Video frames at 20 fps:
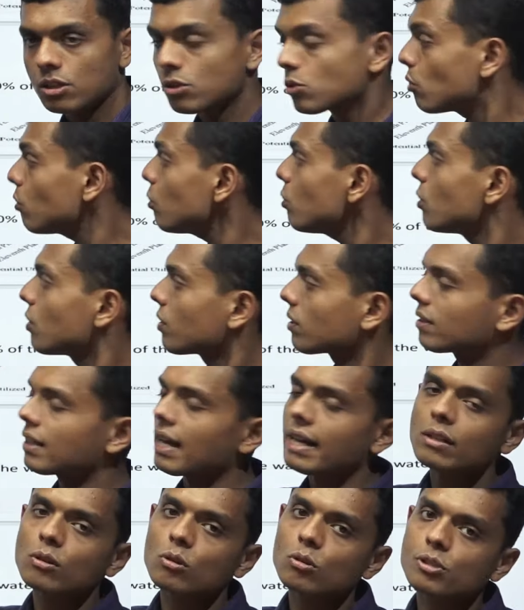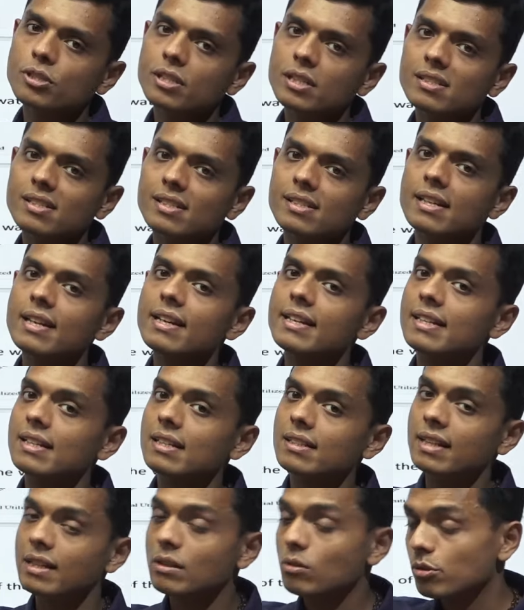So that question
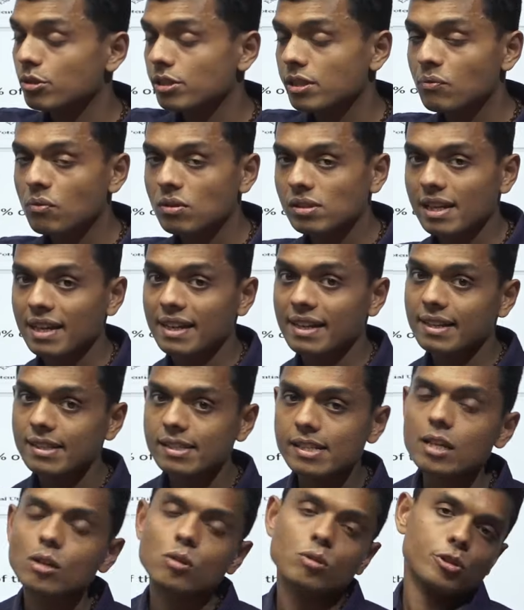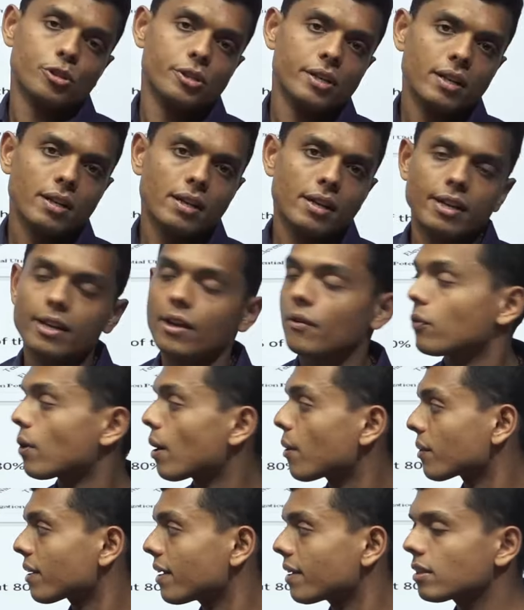was an easy question if
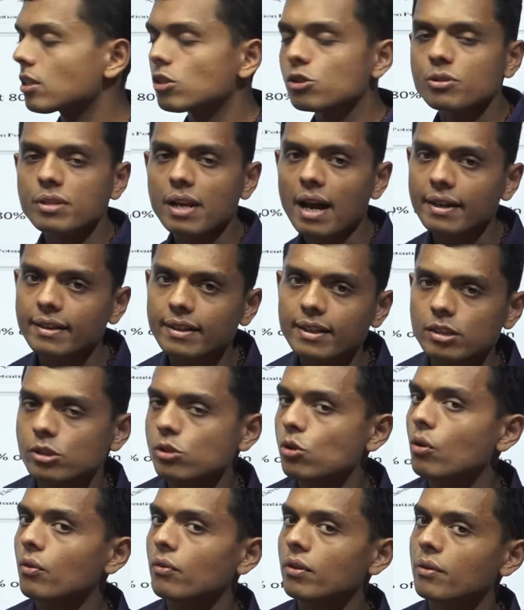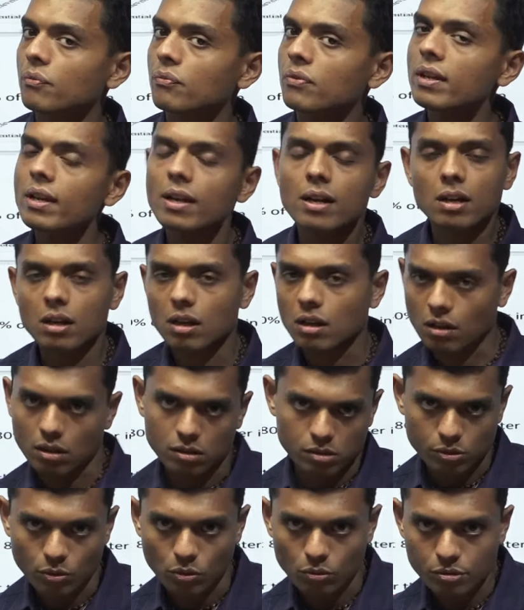you have read the static geography
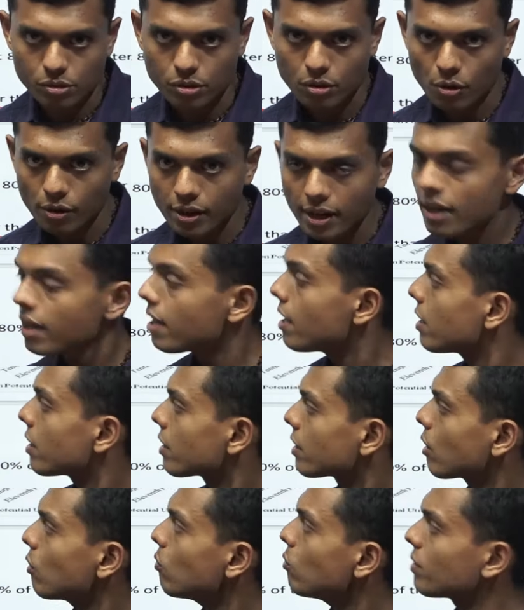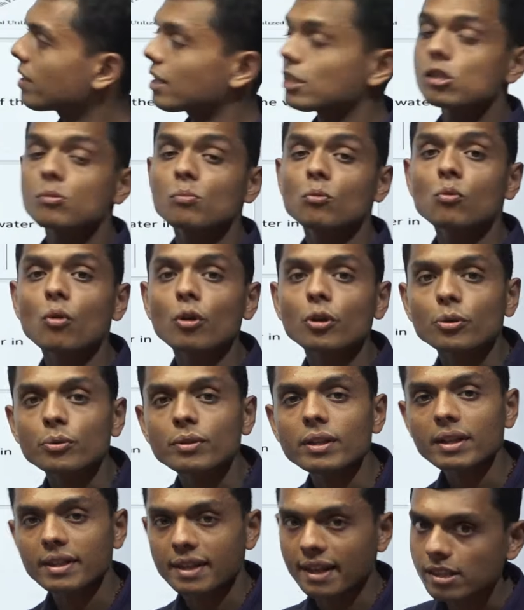class notes. Okay, now let's move on to
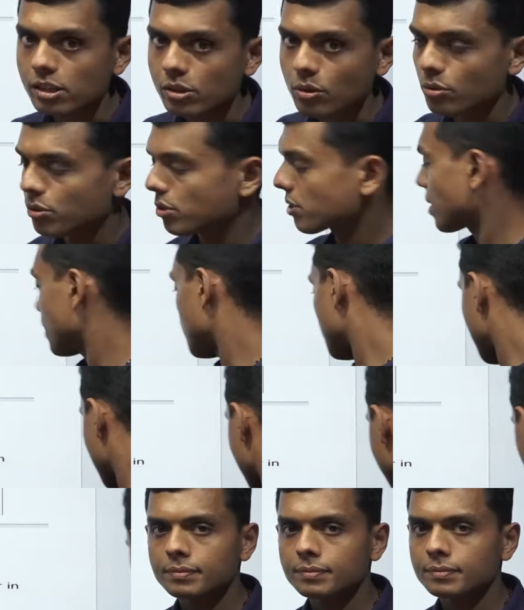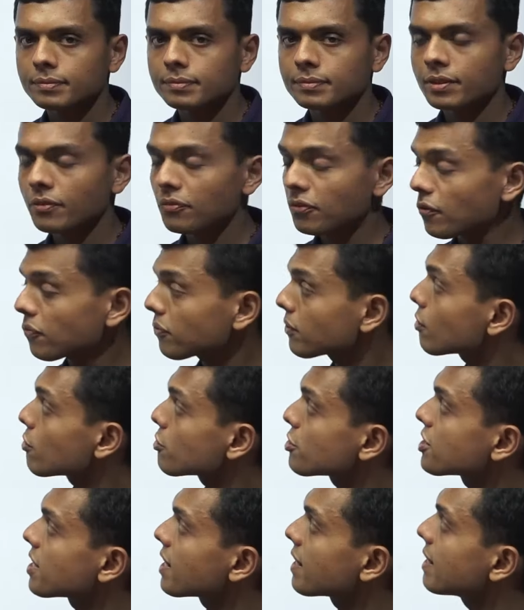the next question. The fifth
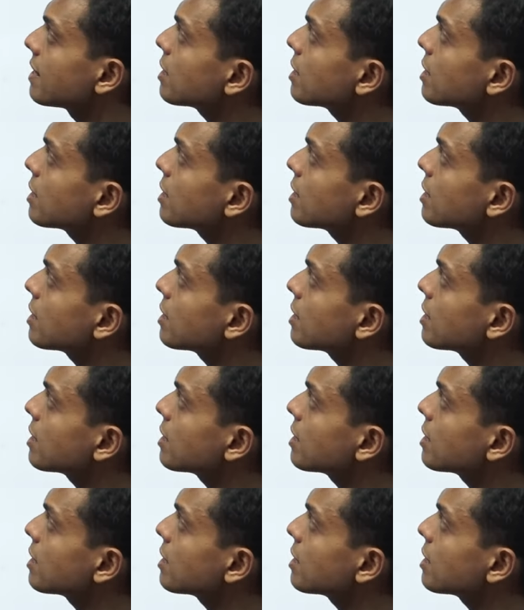question